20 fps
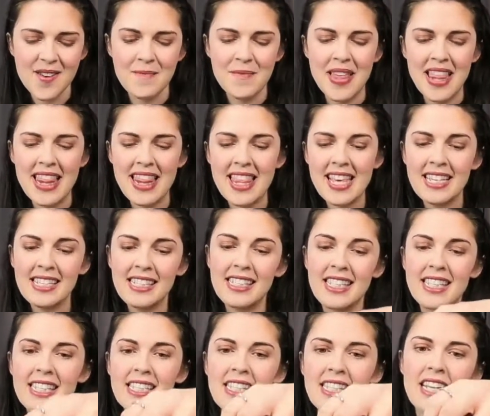This
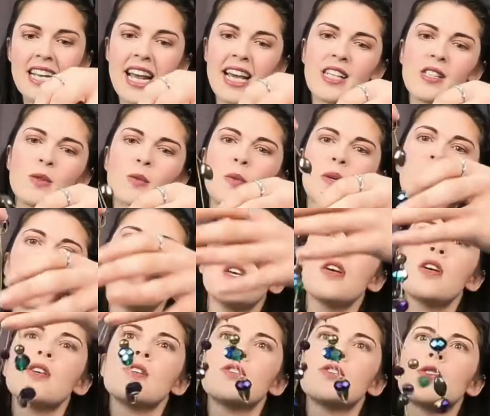is the next one.
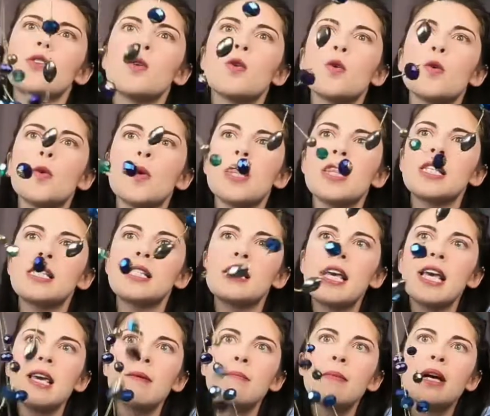So the
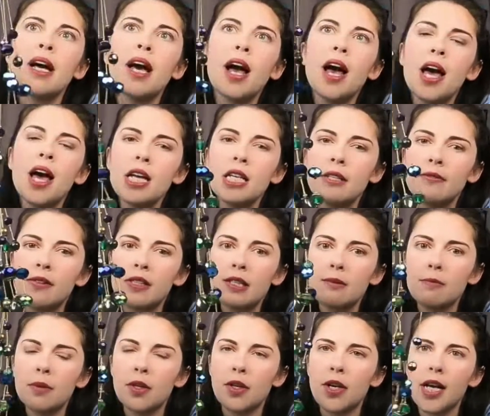same kind of
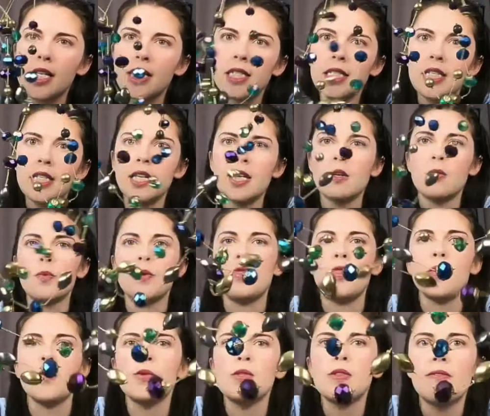similar idea with
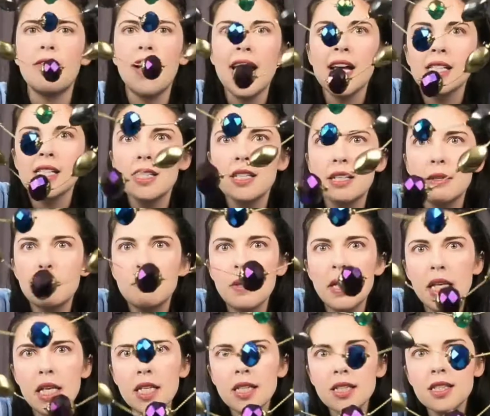those faceted
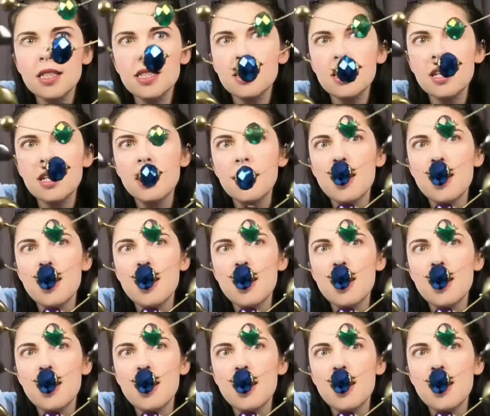beads,